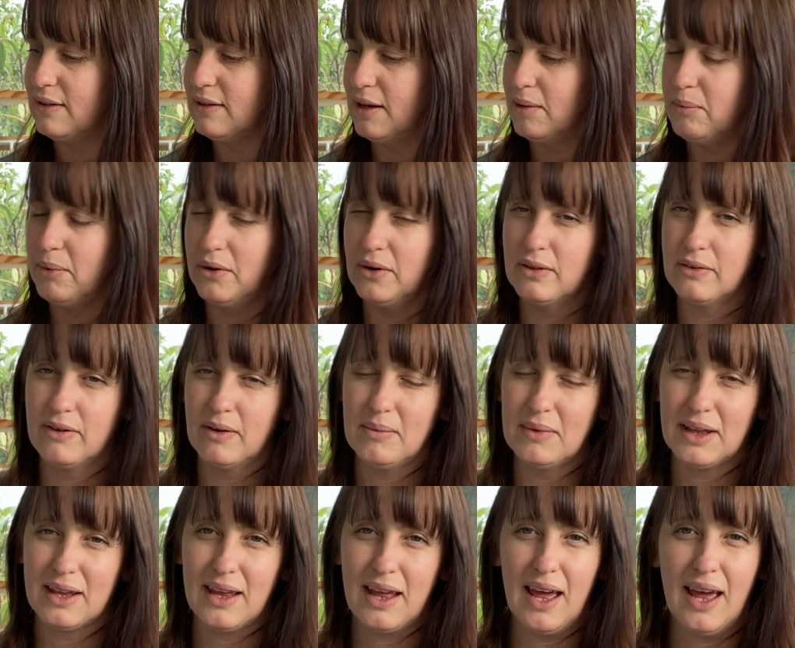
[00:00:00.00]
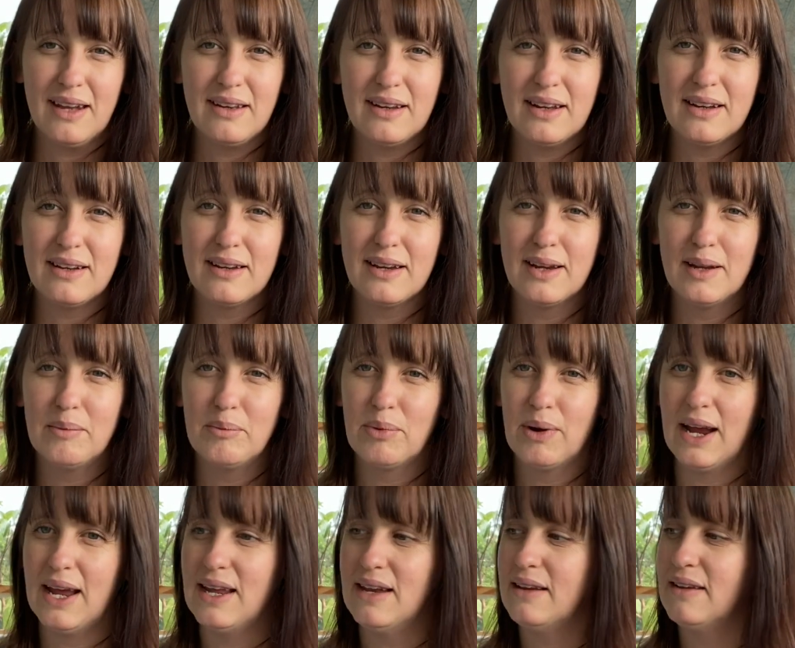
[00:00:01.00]
are both from the Cat It
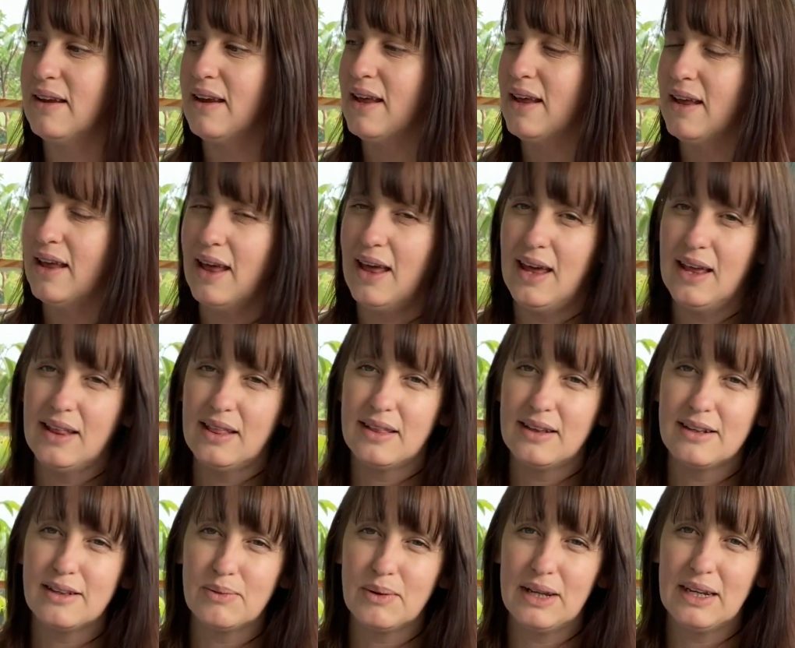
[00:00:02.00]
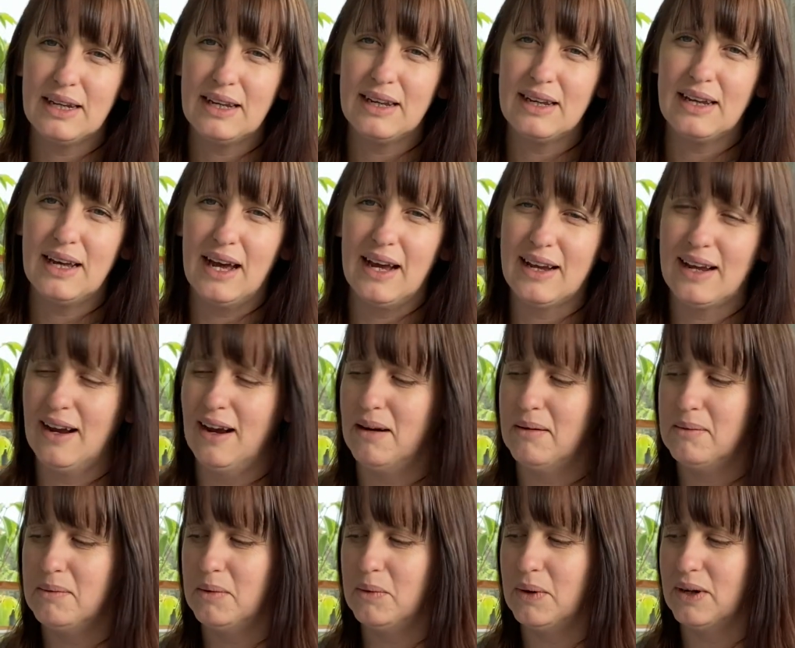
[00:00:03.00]
brand, and this one, I can't
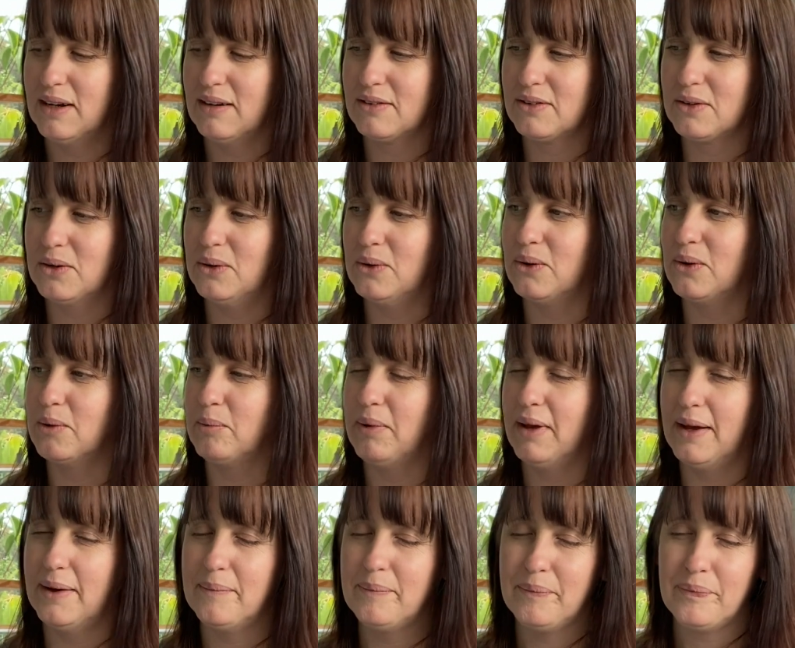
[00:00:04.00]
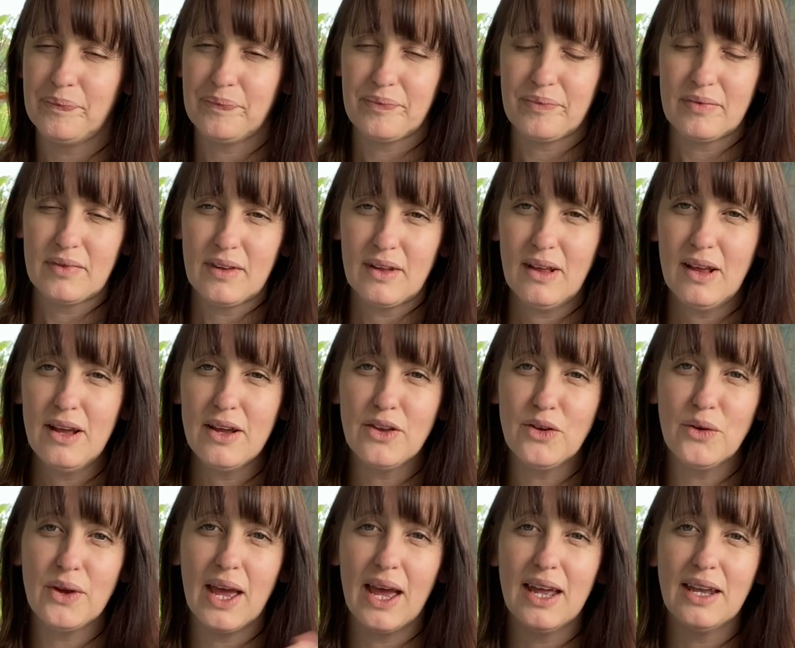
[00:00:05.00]
remember what it's called, but
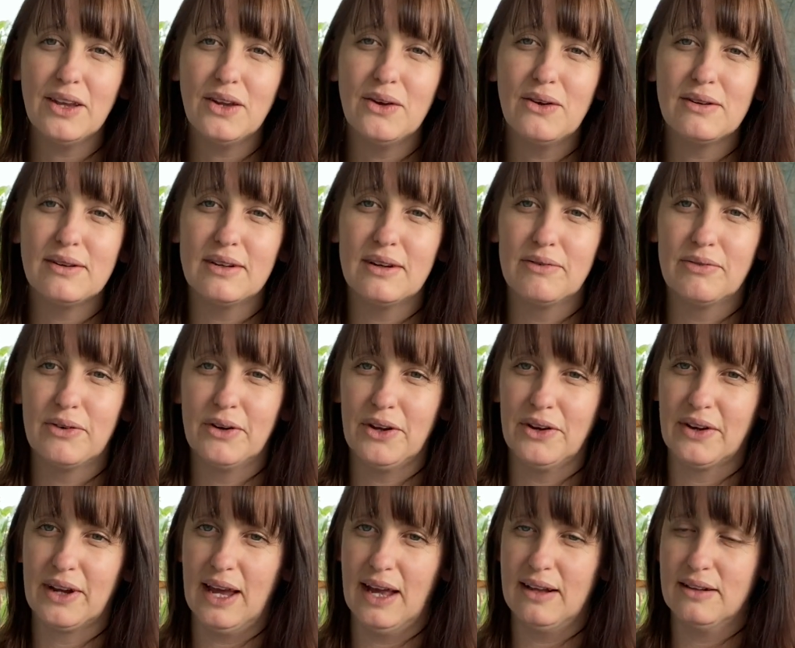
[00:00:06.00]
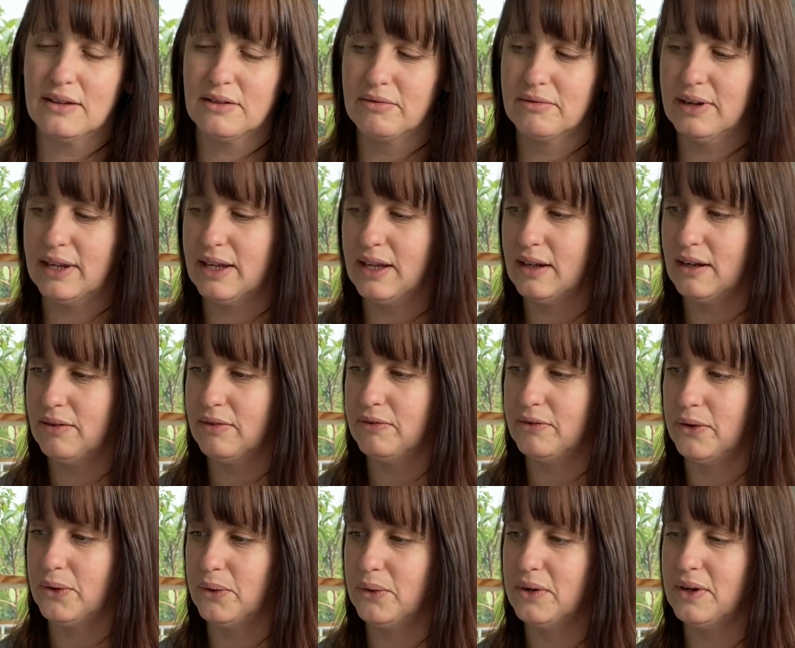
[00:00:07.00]
you can use it for your cat's regular
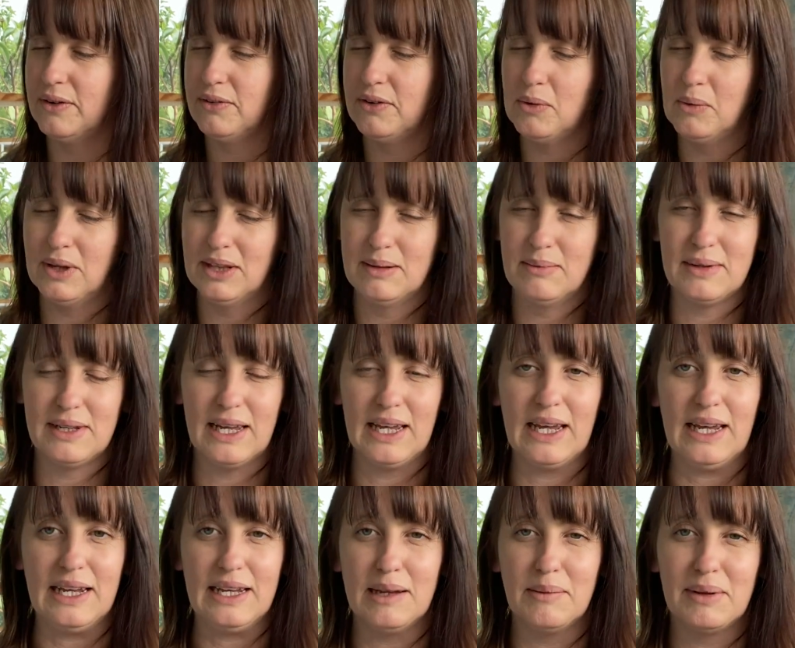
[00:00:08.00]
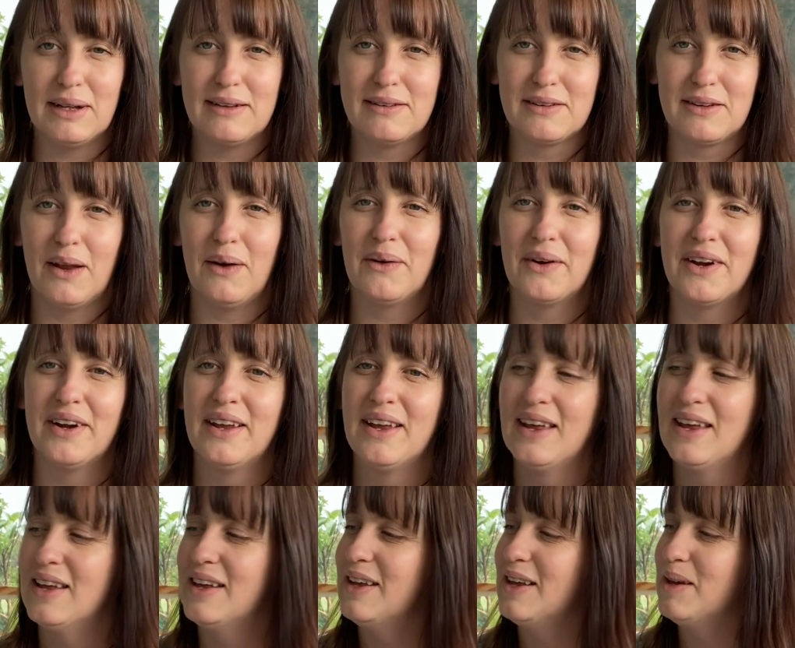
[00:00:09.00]
food if you want them to eat a bit slower.
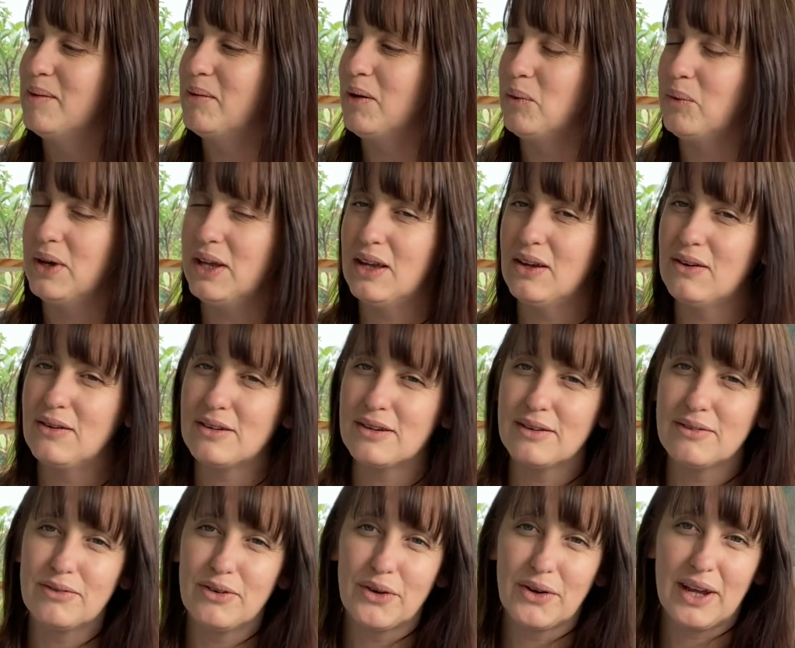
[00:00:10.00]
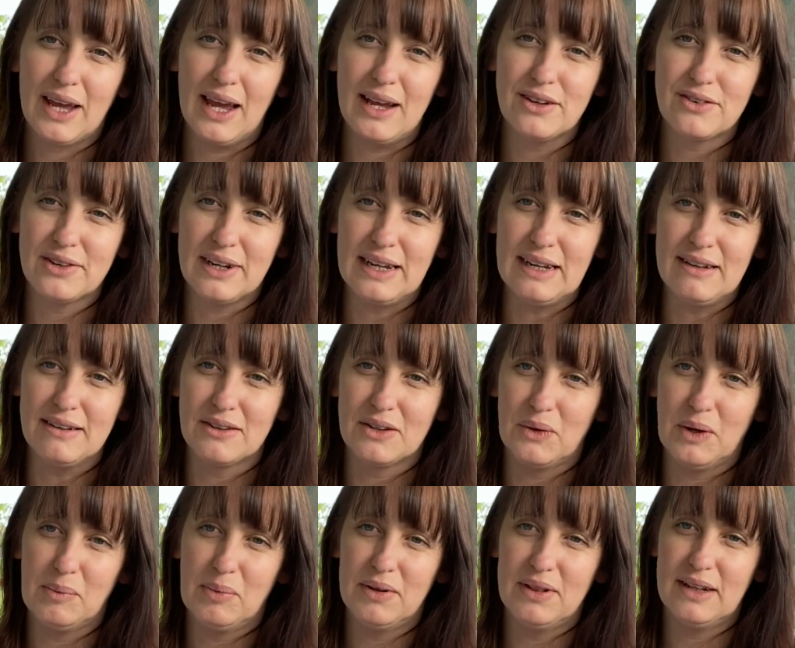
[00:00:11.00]
But we use it for cat treats, so
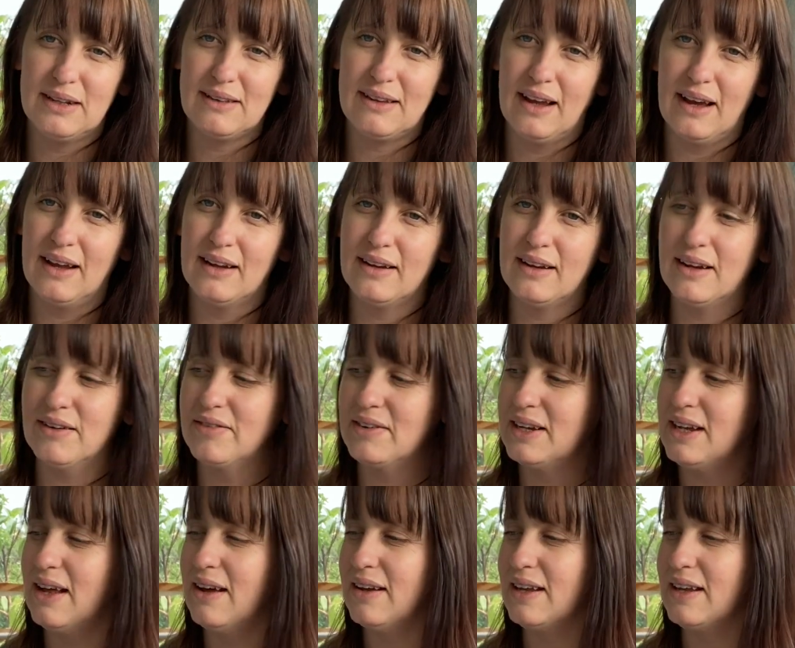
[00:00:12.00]
we put this out every now and